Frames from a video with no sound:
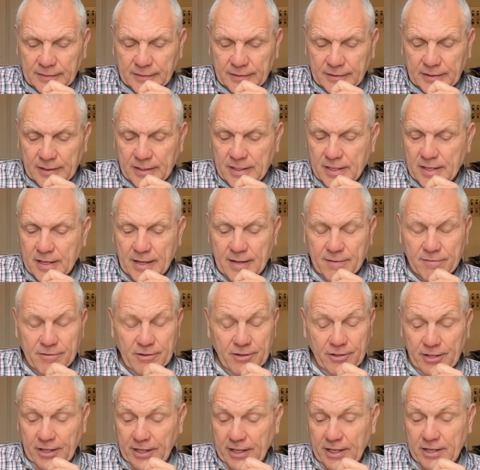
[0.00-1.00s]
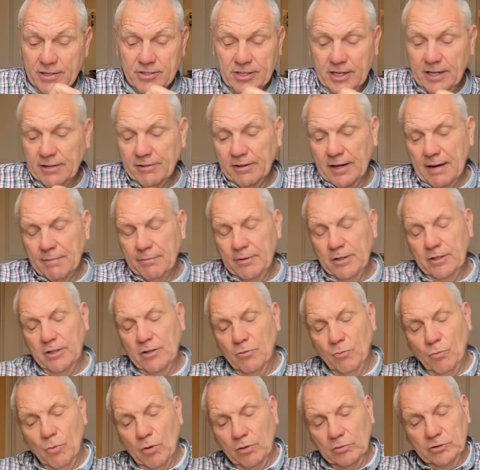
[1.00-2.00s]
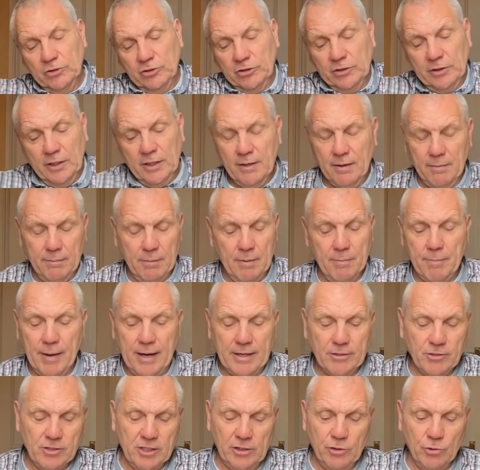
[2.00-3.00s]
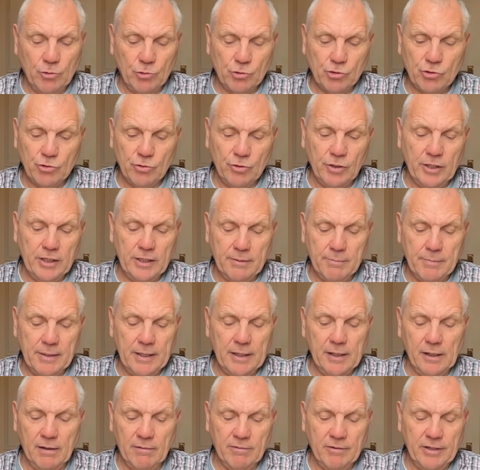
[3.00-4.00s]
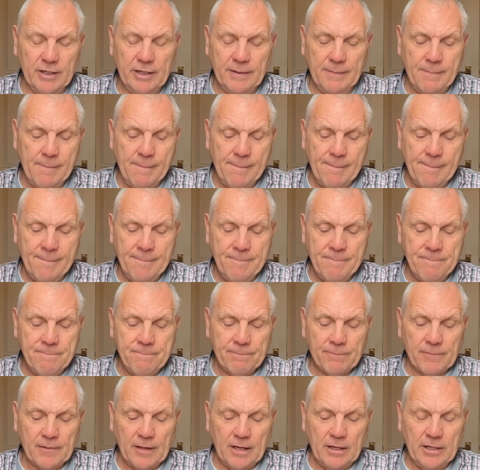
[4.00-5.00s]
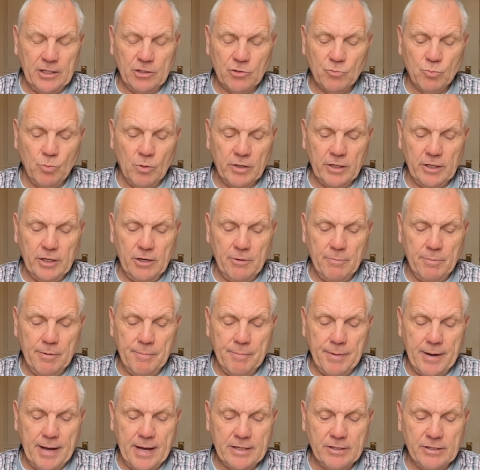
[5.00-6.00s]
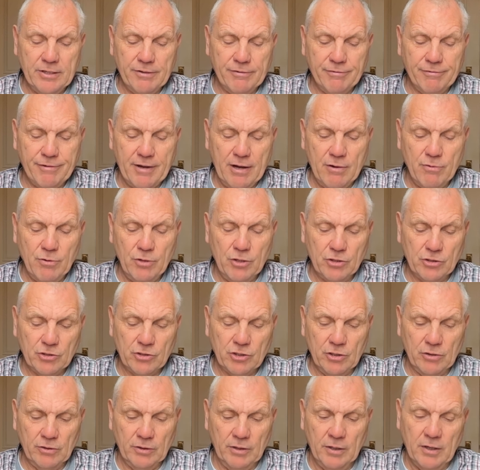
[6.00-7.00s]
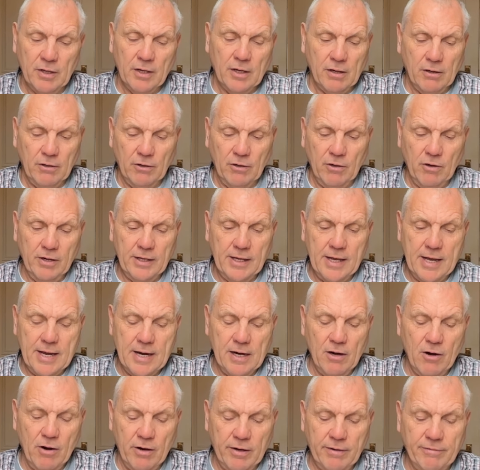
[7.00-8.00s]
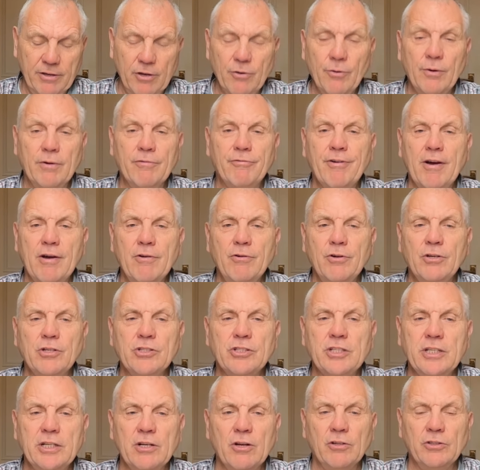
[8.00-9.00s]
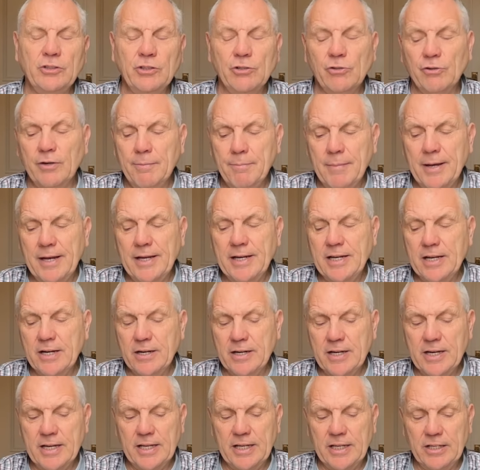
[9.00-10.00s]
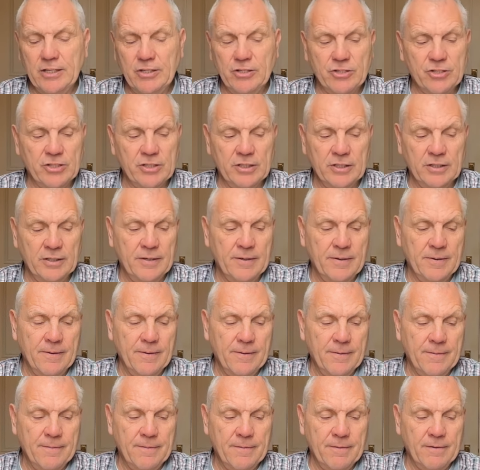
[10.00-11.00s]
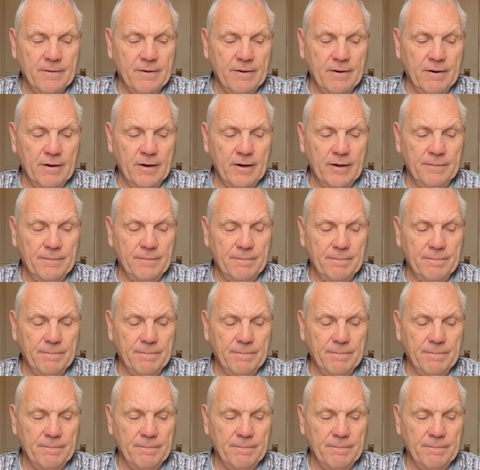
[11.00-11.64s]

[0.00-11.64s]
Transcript: yeah, everything is here happening at once, but basically you're stuck in the middle of it. And it's what are you prepared to focus on? I'm kind of getting a lot of you are focusing on your immediate needs. Right.